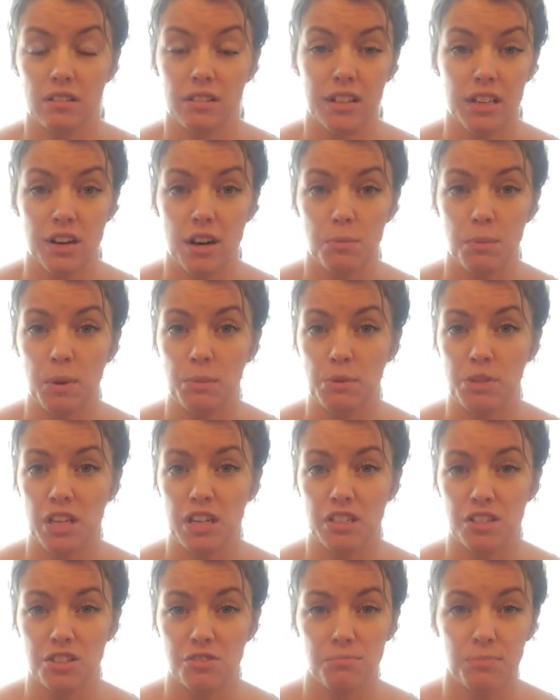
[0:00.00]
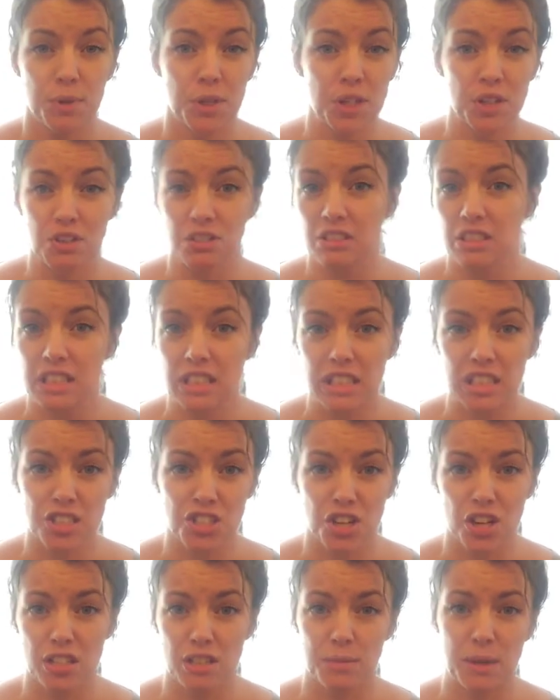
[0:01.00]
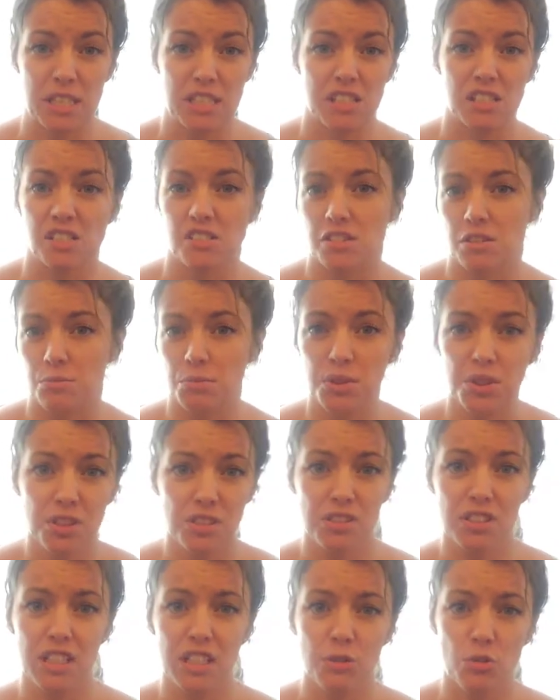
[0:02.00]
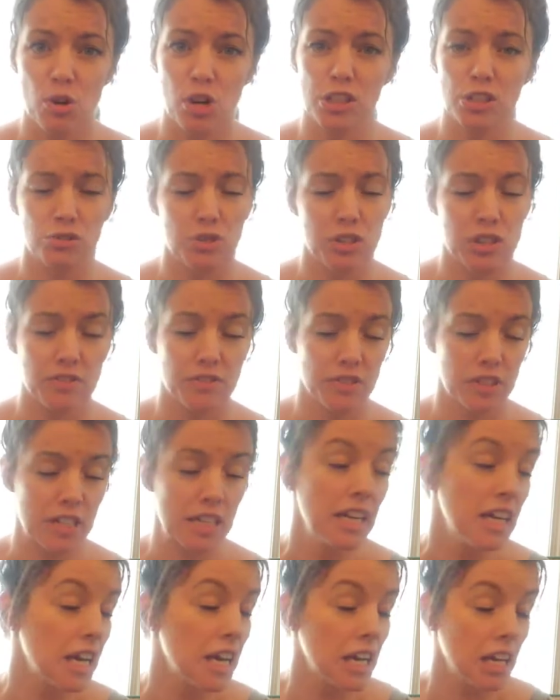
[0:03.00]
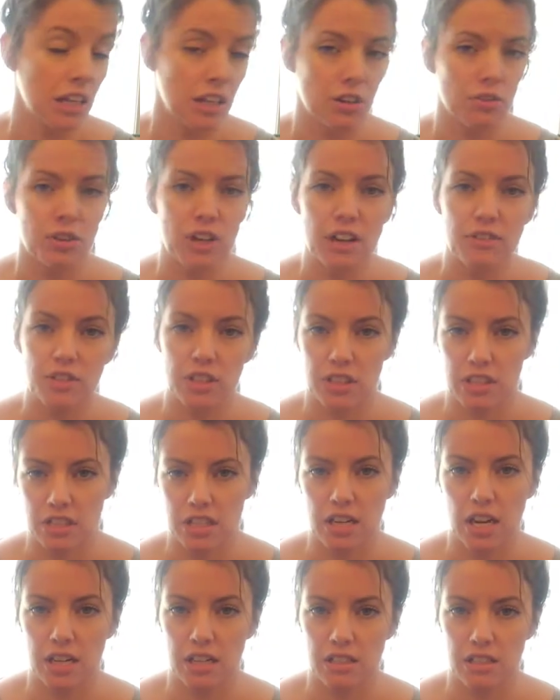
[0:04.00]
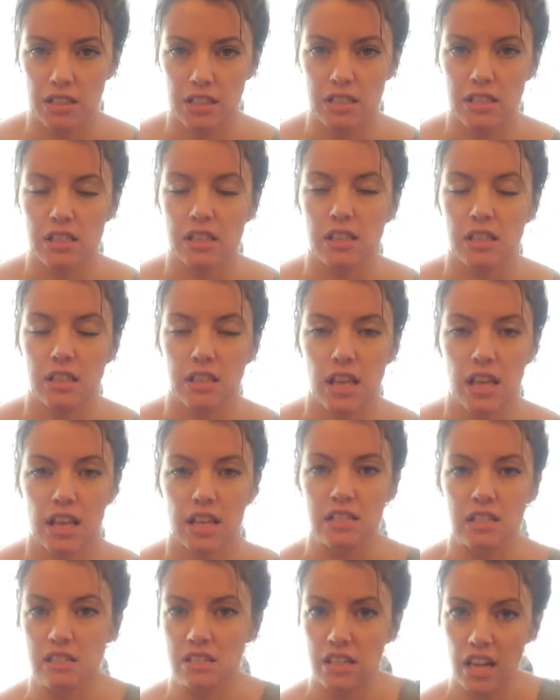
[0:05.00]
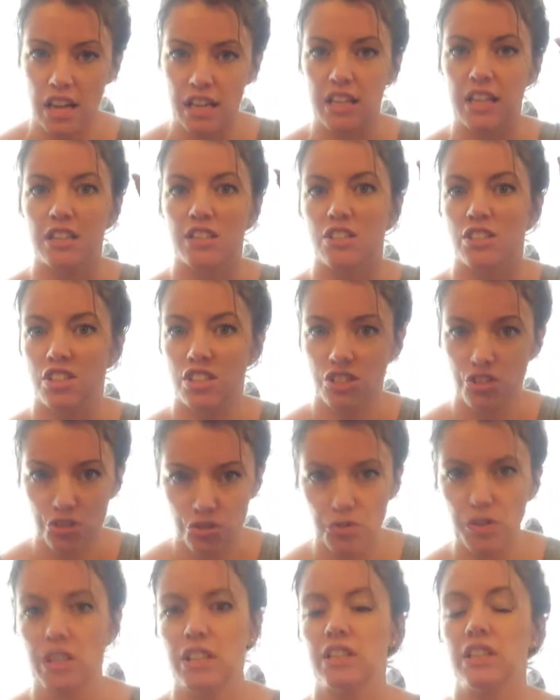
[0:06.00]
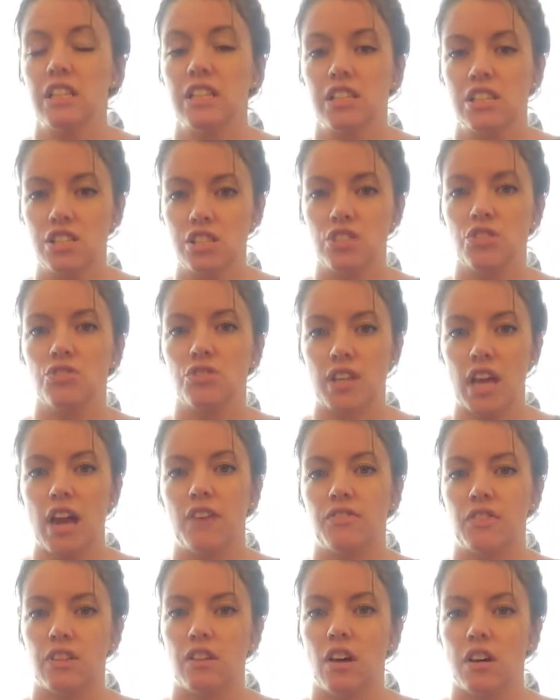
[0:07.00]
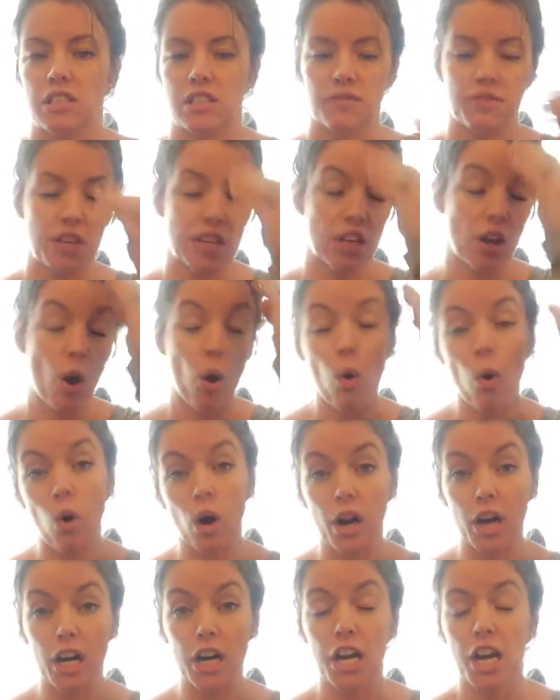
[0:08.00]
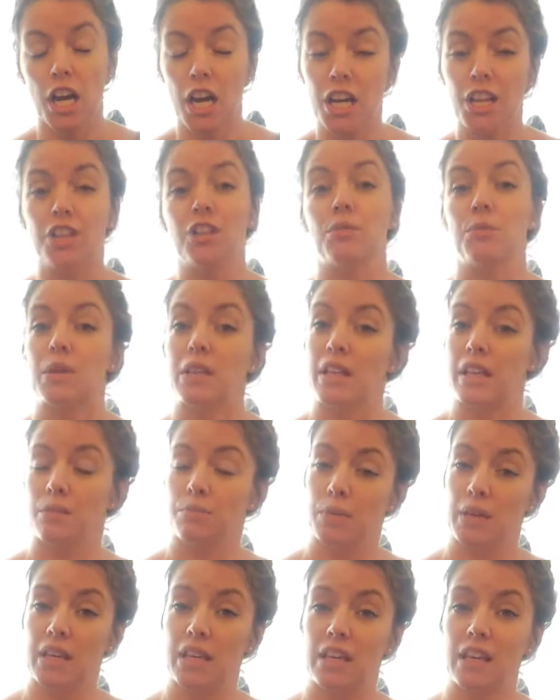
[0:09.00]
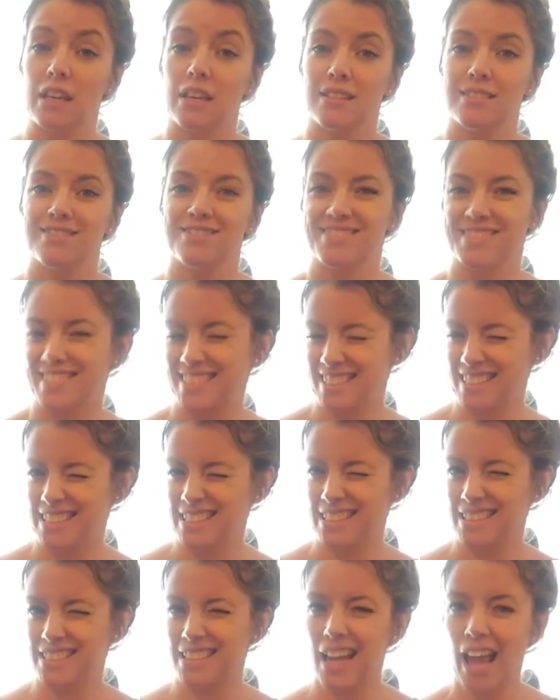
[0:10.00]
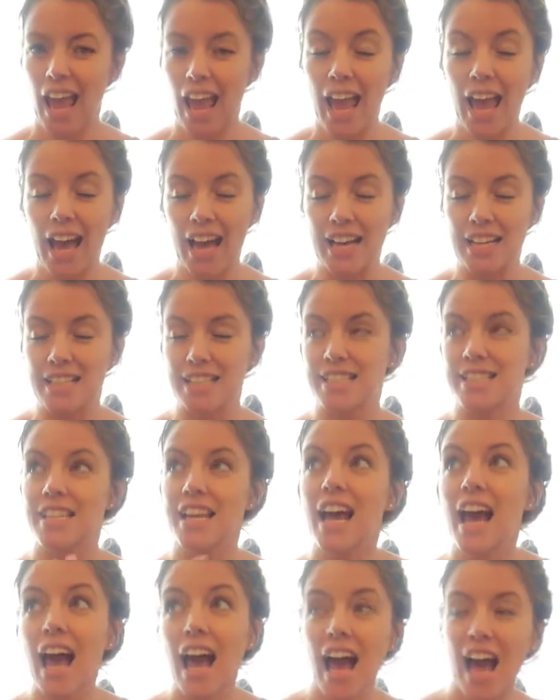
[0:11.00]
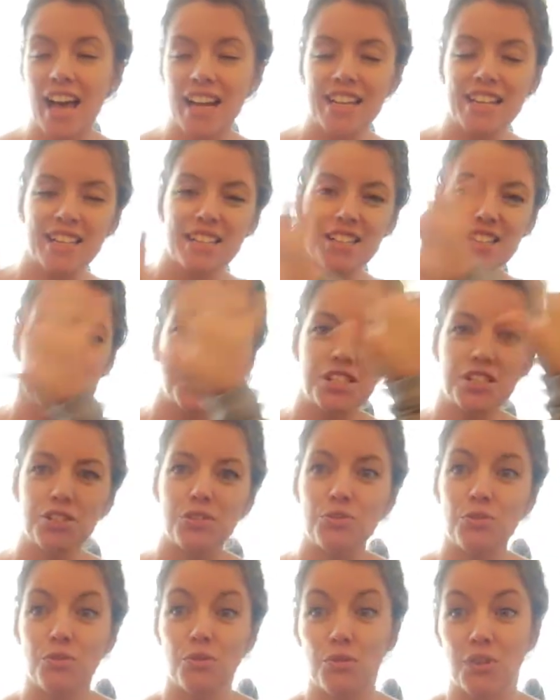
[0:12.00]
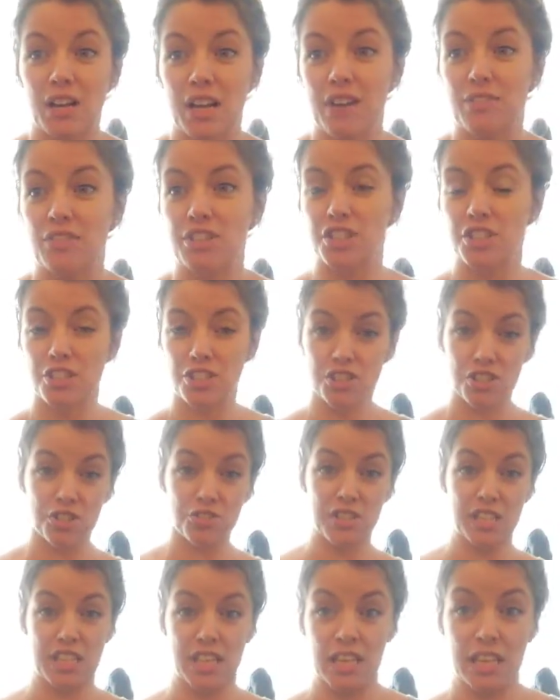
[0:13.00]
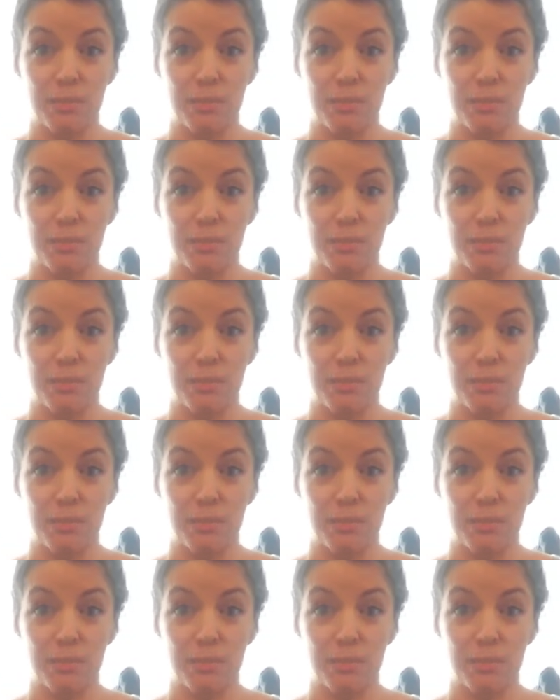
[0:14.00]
There are people that are purely Charlotte Mason or purely Waldorf or whatever the style is. They can adhere strictly to that philosophy, or you can be like me and adhere to whatever you're choosing.